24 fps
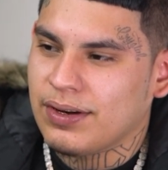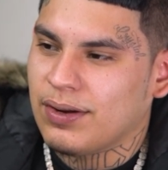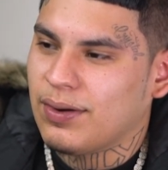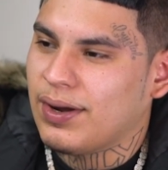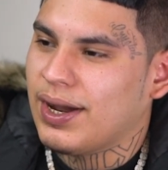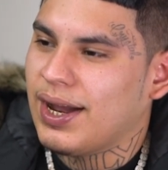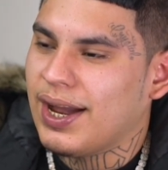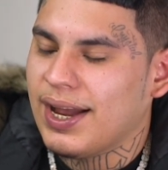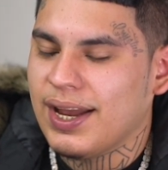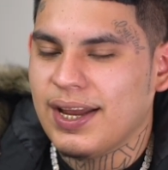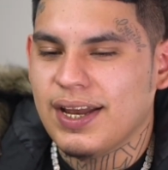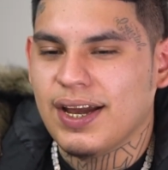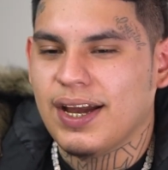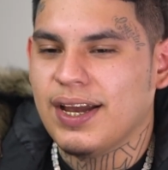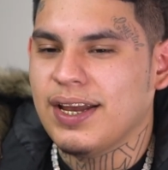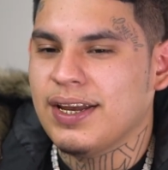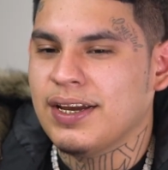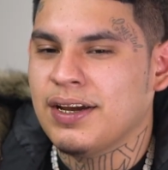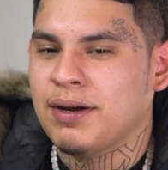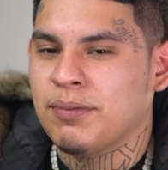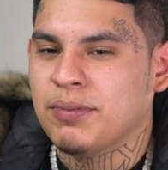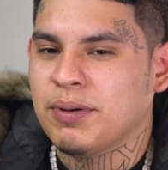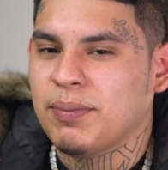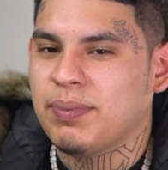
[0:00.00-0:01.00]
I ain't
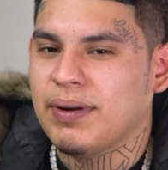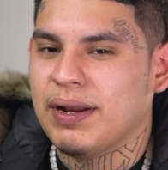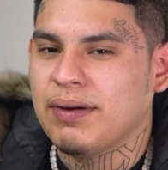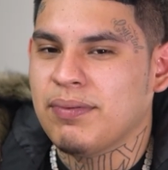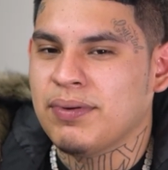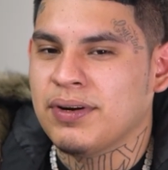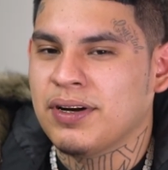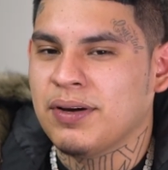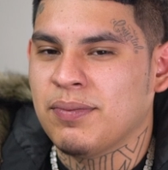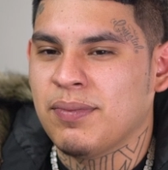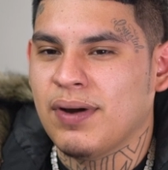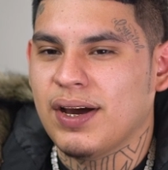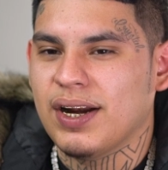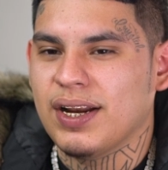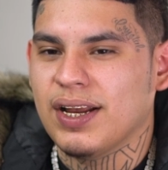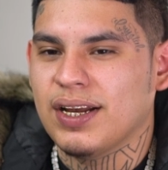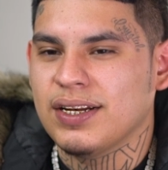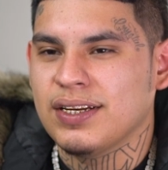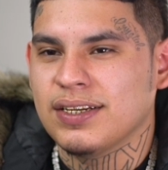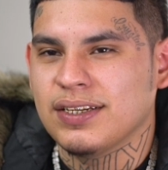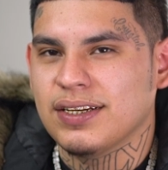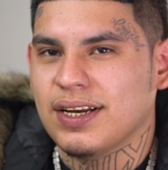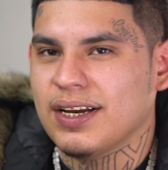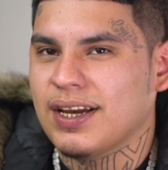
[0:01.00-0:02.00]
come to play with nobody. I
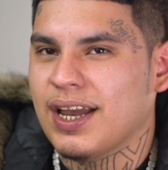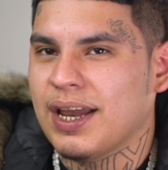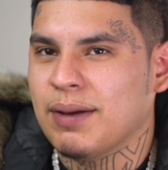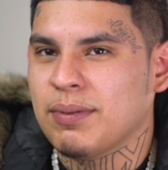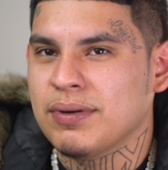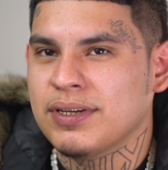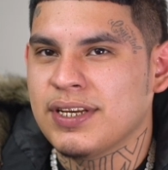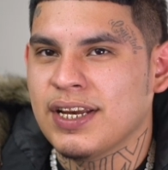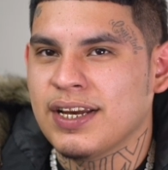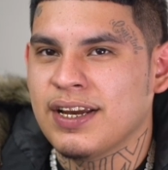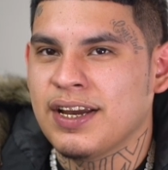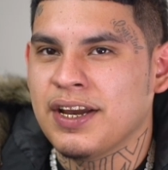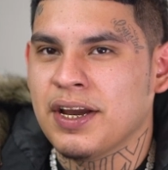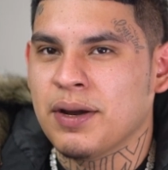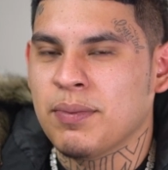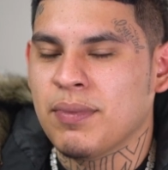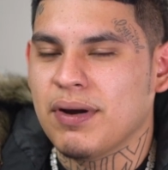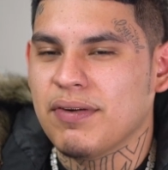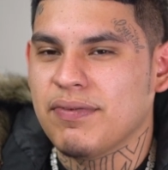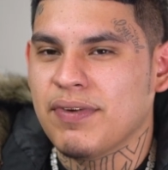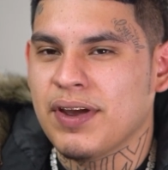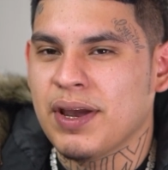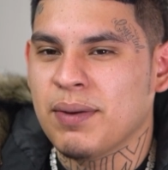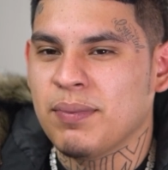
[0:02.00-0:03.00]
came to take care of
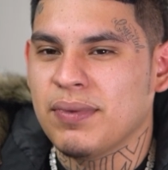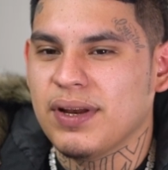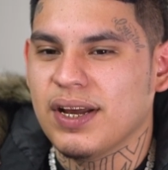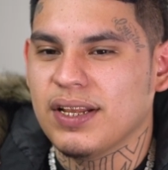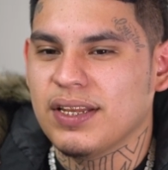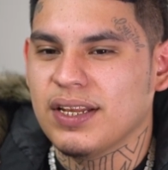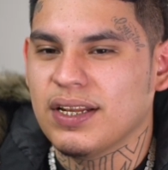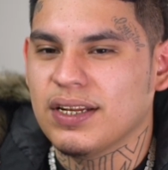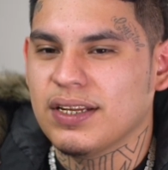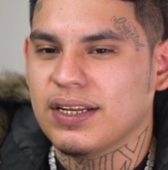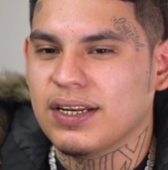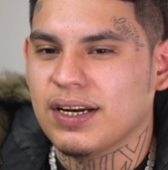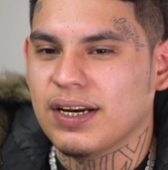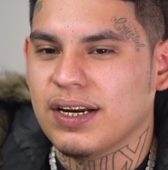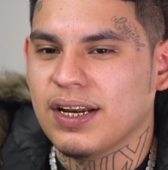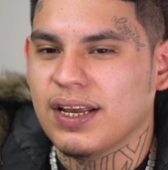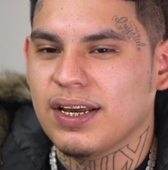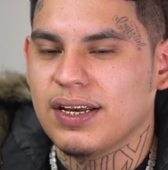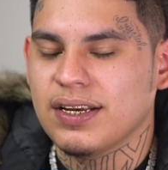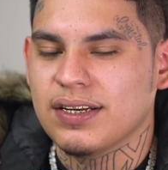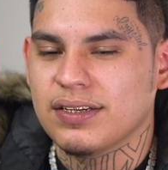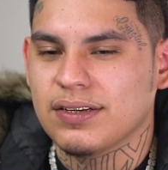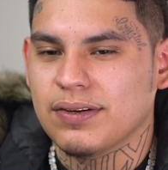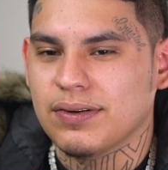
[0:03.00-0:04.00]
my family at the end of the
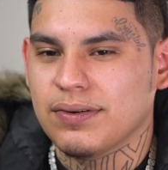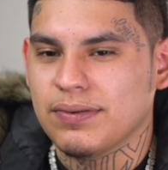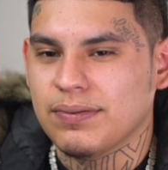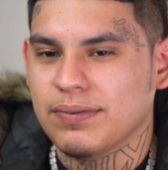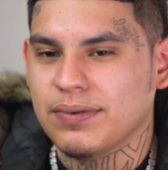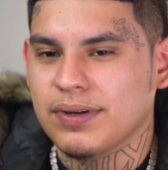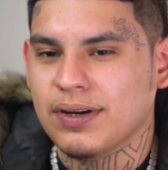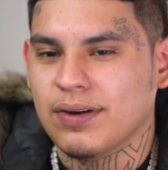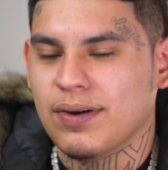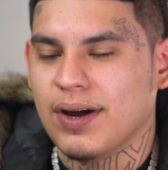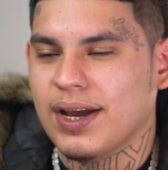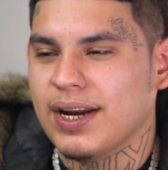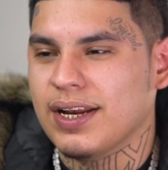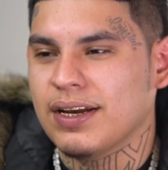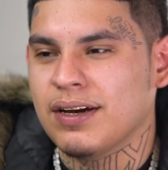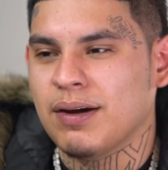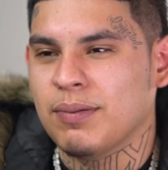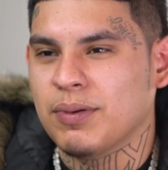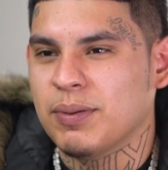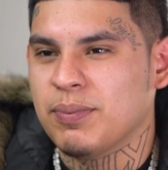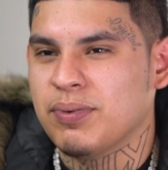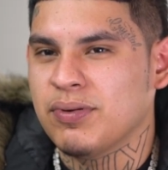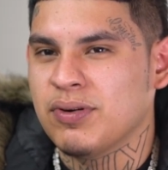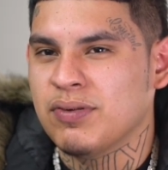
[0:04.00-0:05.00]
day. So, you know, I didn't come
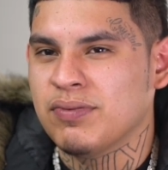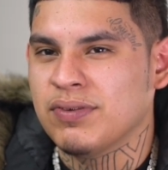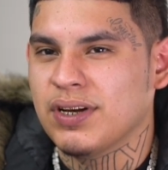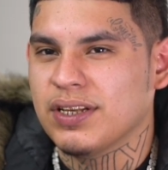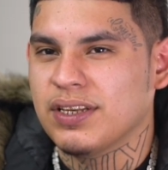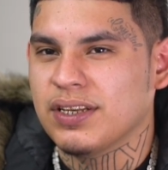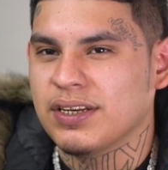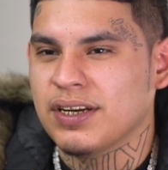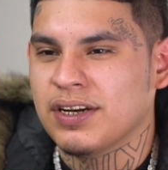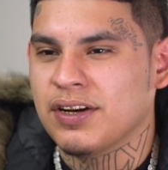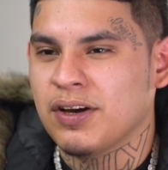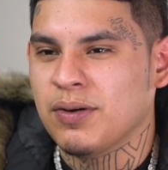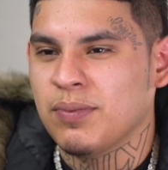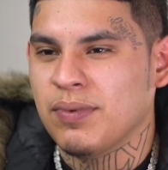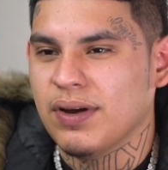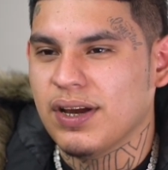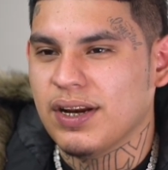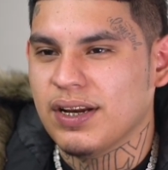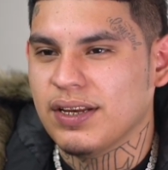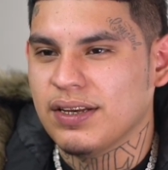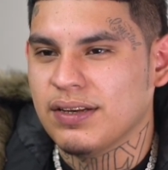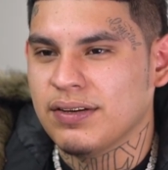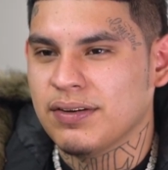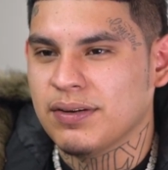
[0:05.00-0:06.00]
to prove nothing to
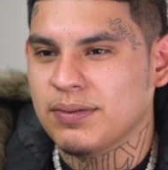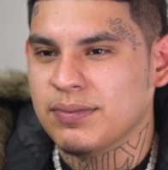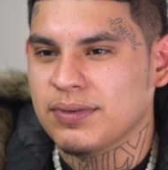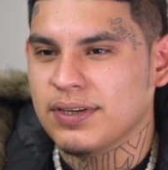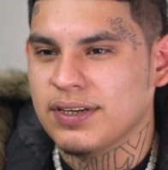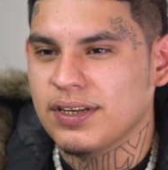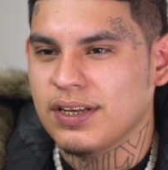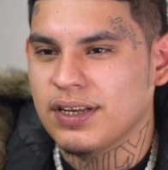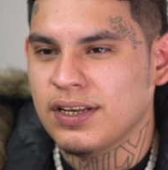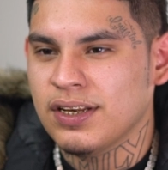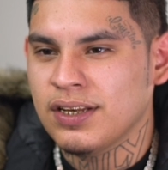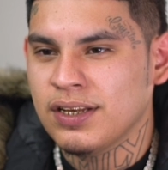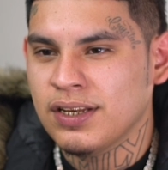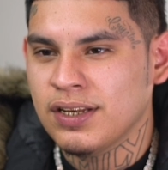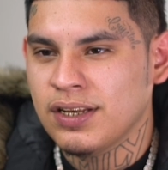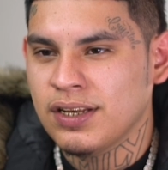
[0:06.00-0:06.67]
nobody. You know what I'm saying?